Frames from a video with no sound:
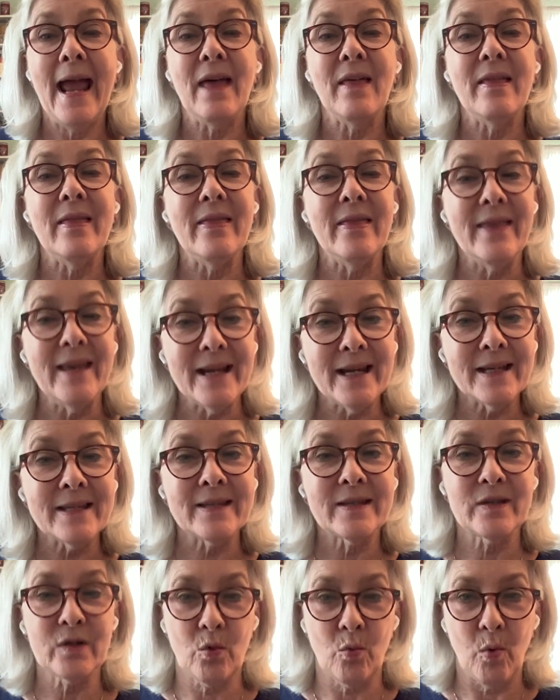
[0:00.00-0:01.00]
This
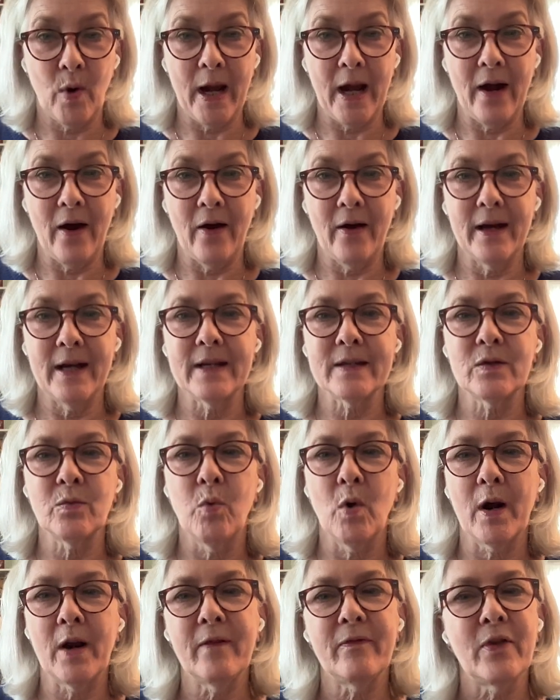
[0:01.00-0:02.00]
square is
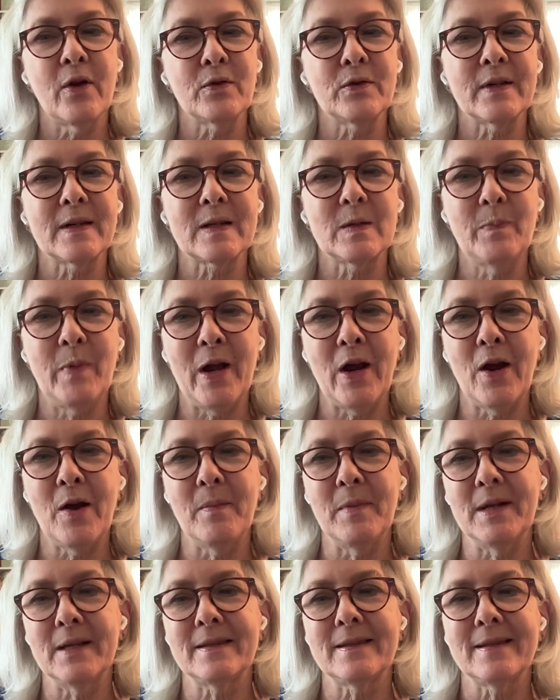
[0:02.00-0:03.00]
one of those
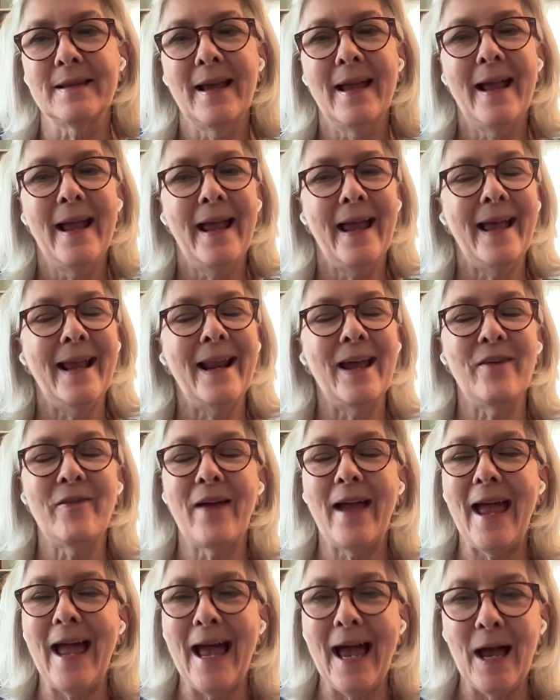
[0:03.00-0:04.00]
experiments, and I've
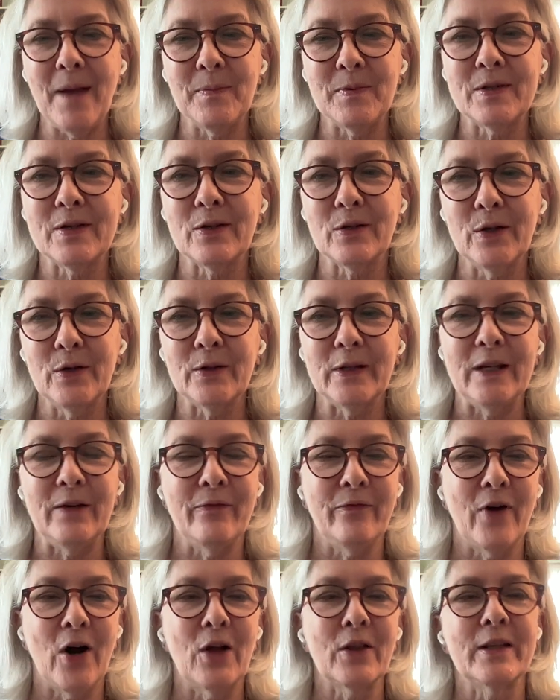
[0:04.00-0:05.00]
absolutely
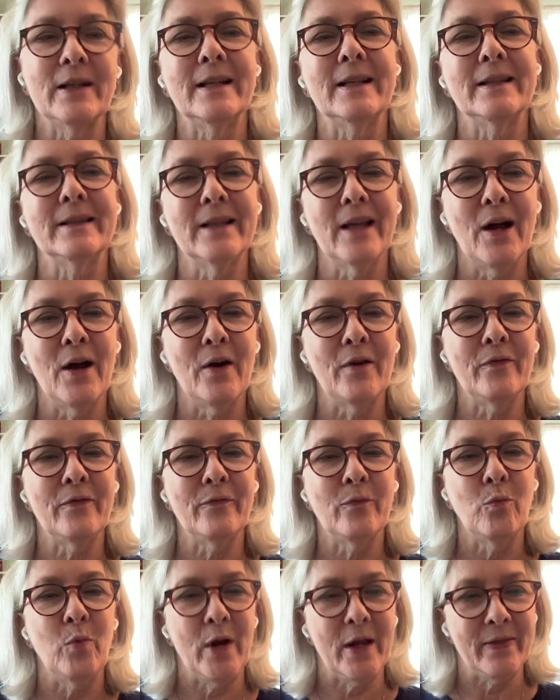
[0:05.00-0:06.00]
fallen in love
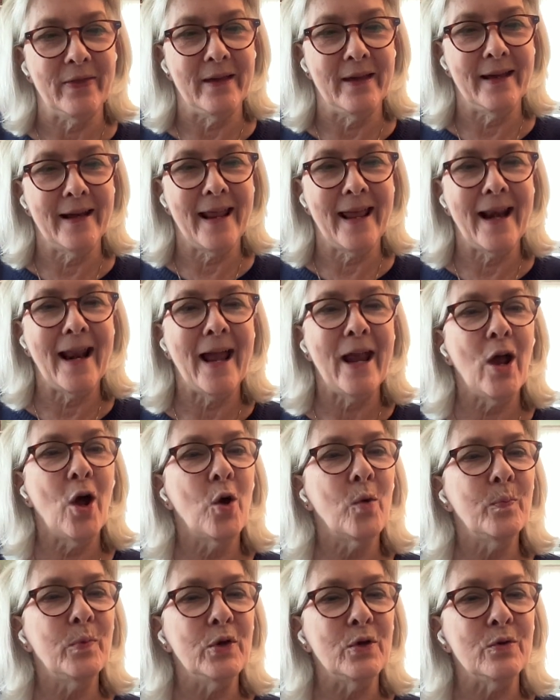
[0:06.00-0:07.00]
with it, and I
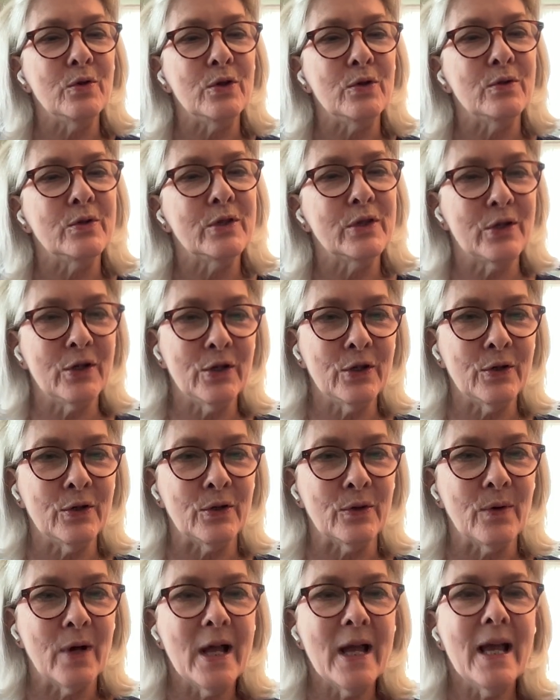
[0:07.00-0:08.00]
hope you do
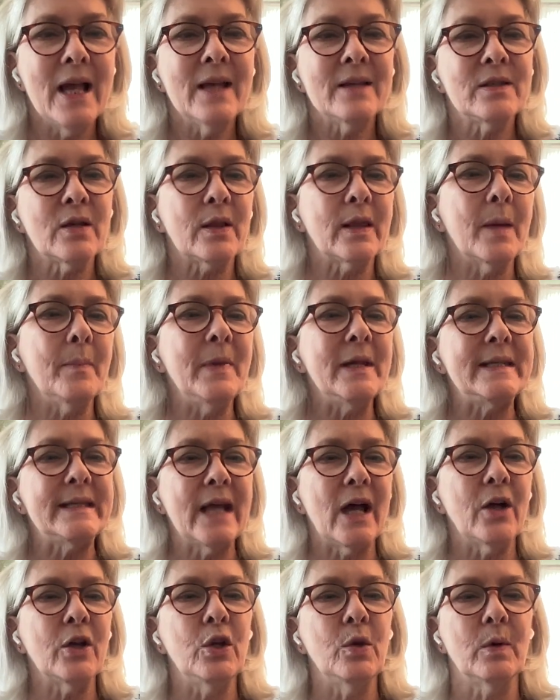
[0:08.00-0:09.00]
too. So let me
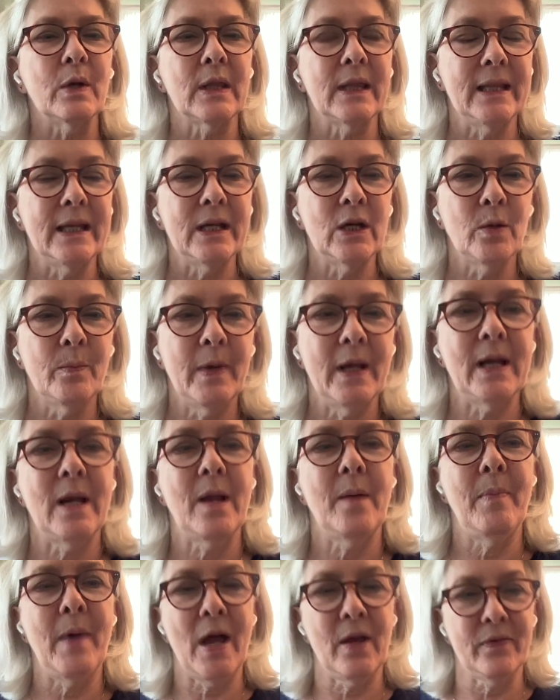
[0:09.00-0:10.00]
tell you a little bit
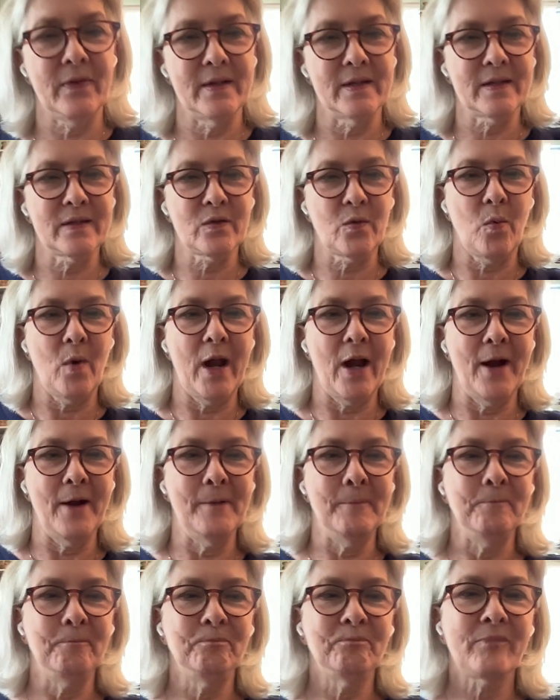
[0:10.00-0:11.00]
about this square.